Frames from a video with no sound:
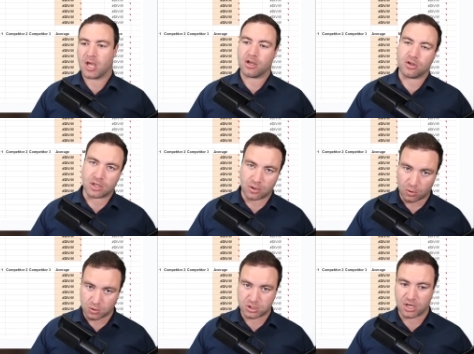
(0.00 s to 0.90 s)
You can
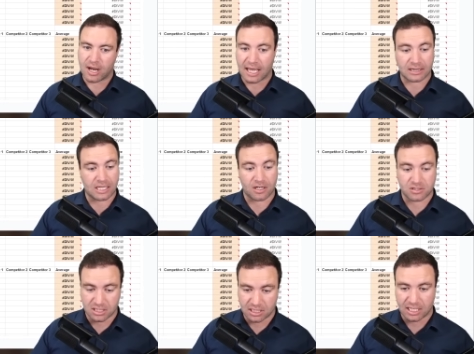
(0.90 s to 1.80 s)
also add those
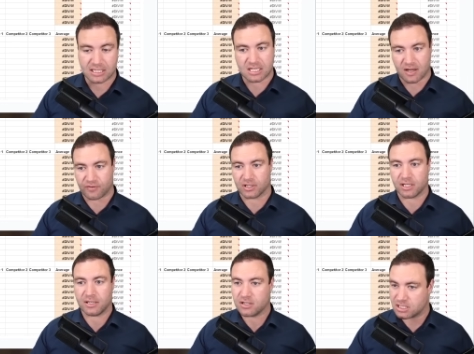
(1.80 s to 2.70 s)
in there, definitely.
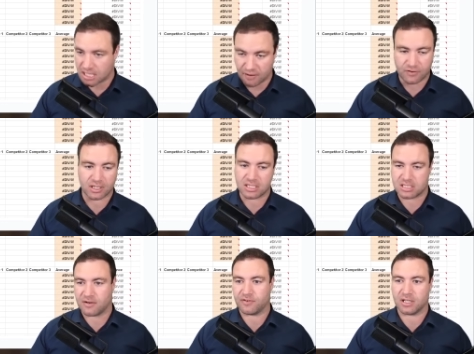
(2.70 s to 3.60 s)
Definitely,
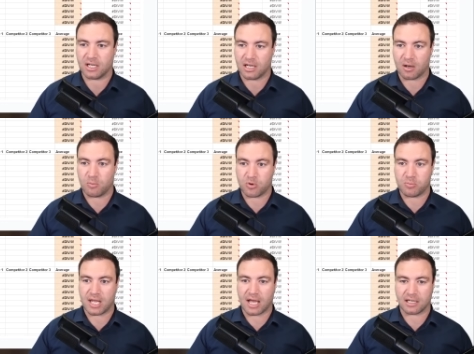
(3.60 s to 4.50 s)
definitely. And I will
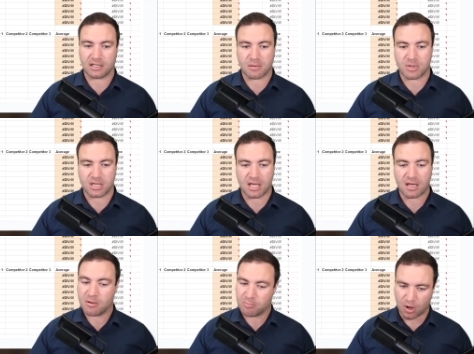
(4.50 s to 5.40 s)
be adding them in there
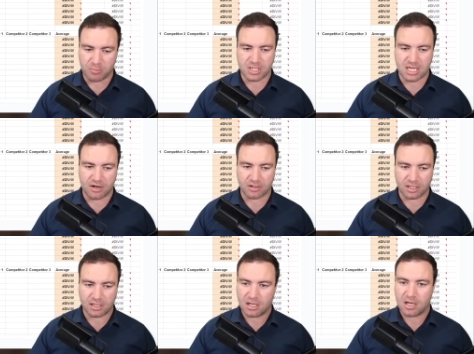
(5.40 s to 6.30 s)
momentarily.
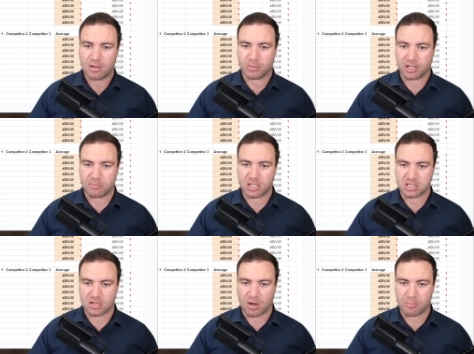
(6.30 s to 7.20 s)
But let me just
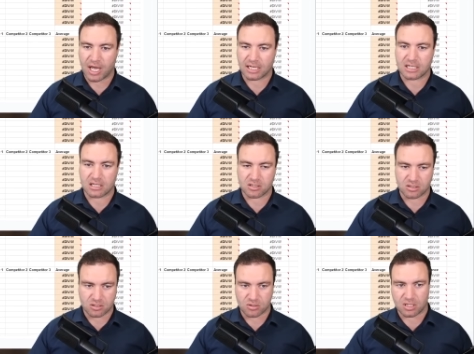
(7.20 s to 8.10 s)
go back down to the
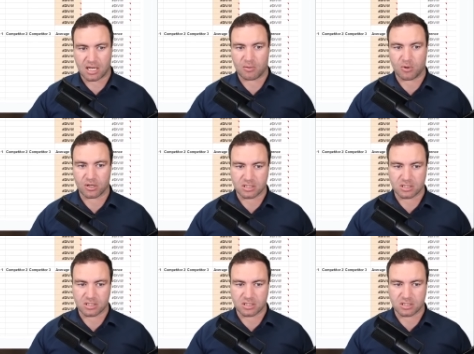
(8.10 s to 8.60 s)
two keywords.